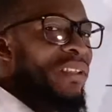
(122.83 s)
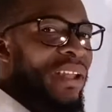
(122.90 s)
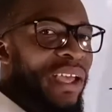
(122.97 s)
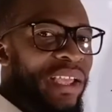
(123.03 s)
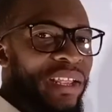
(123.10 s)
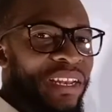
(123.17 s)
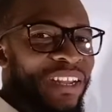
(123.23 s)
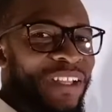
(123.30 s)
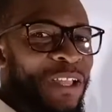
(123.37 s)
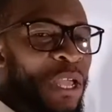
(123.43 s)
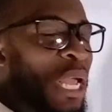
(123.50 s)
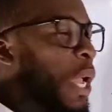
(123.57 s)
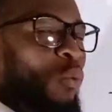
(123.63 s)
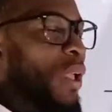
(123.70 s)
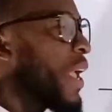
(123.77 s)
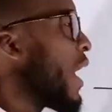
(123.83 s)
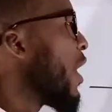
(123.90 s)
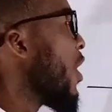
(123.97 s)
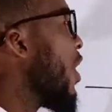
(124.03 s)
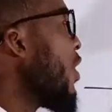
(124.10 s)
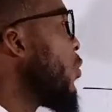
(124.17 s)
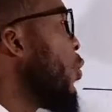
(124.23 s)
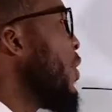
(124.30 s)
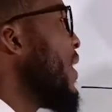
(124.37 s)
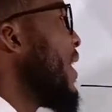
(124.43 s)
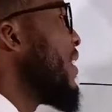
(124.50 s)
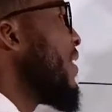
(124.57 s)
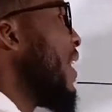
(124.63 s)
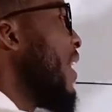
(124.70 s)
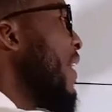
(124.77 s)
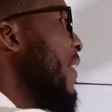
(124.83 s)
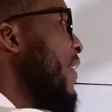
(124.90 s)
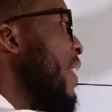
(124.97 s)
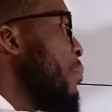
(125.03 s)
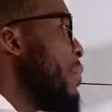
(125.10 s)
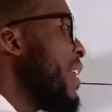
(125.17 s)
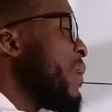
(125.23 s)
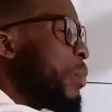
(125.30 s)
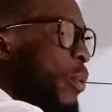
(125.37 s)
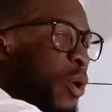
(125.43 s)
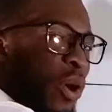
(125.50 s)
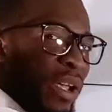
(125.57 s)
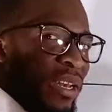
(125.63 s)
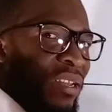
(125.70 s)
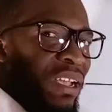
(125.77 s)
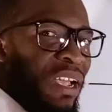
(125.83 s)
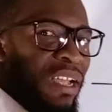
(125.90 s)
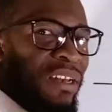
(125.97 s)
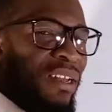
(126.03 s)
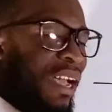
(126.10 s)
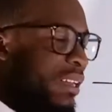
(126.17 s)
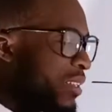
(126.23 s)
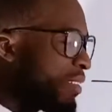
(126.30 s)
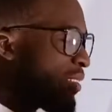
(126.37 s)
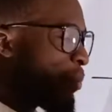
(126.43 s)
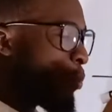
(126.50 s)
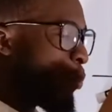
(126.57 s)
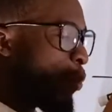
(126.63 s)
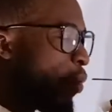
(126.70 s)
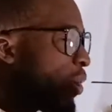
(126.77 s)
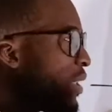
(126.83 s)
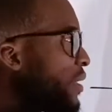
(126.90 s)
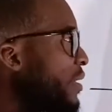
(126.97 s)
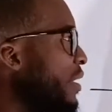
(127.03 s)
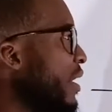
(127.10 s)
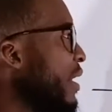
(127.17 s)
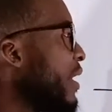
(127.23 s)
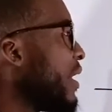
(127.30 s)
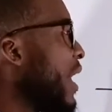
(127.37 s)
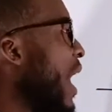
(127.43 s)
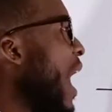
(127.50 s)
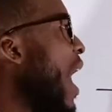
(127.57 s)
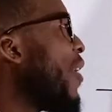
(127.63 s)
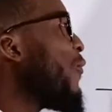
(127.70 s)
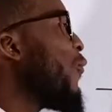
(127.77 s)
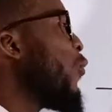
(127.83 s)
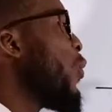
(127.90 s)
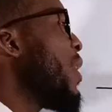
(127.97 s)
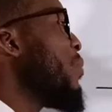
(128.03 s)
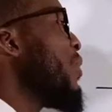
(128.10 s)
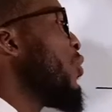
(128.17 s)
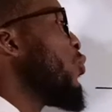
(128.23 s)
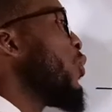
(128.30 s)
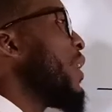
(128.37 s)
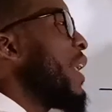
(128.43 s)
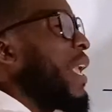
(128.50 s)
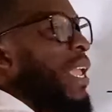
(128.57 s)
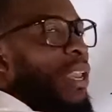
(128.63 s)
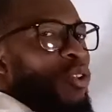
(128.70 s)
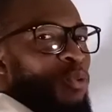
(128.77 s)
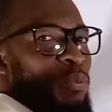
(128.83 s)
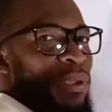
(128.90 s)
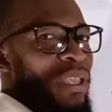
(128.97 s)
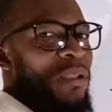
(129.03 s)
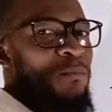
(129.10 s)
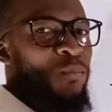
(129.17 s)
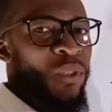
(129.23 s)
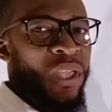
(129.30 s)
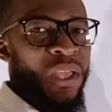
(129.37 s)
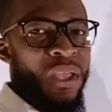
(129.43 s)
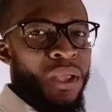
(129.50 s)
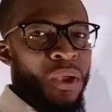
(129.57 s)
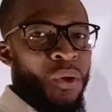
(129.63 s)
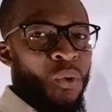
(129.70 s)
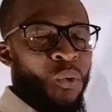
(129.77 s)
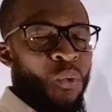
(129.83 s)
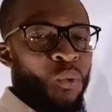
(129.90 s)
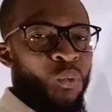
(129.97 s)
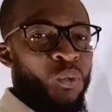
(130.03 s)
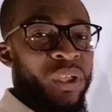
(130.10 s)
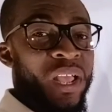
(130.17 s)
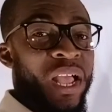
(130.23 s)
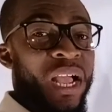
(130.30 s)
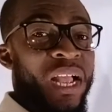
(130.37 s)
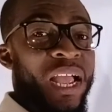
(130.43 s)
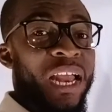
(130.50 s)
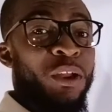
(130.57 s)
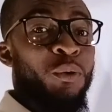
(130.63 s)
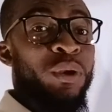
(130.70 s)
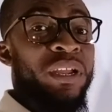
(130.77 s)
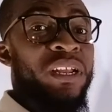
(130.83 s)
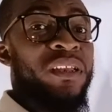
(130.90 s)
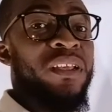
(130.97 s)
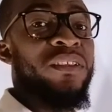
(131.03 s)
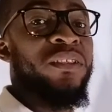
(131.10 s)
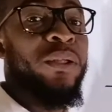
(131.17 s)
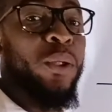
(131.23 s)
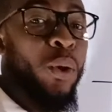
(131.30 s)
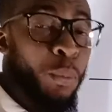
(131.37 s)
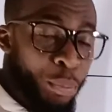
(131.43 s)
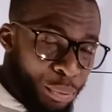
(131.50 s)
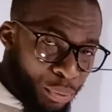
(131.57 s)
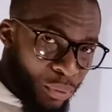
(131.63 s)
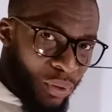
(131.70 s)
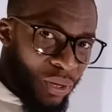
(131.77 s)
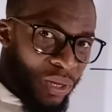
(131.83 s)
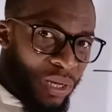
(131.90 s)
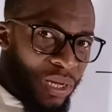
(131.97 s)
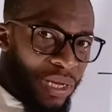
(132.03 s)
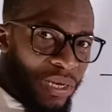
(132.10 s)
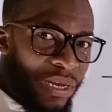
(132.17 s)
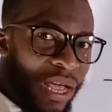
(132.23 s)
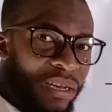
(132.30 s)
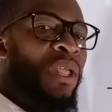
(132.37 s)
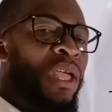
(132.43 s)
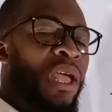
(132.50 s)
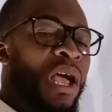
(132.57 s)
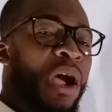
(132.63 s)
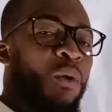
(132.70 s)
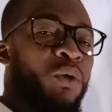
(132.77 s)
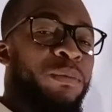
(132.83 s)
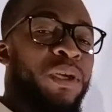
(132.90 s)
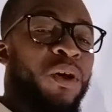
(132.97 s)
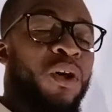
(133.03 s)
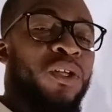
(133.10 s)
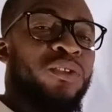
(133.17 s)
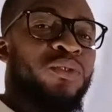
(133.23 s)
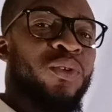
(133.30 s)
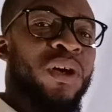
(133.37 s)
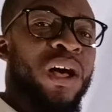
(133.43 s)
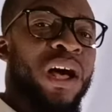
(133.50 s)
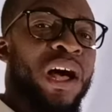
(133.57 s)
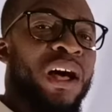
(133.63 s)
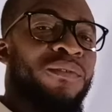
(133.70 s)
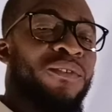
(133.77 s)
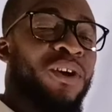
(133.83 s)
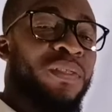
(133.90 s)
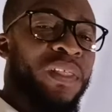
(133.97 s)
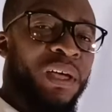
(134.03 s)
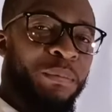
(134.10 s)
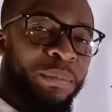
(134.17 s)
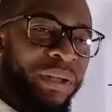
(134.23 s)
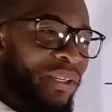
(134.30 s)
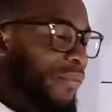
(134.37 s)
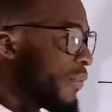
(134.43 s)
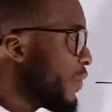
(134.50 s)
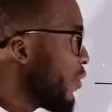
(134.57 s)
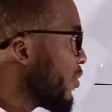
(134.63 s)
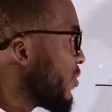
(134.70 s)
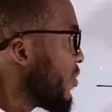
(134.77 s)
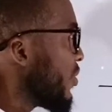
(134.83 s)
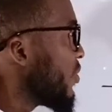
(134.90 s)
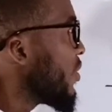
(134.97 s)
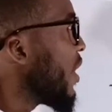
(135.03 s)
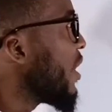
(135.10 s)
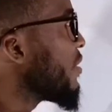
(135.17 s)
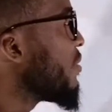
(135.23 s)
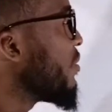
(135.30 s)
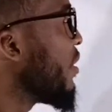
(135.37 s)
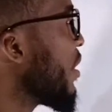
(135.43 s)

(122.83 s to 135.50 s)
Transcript: this line. We can calculate the midpoint. That is the point halfway between A to B. We can calculate the slope. Uh, we may also have other plane figures such as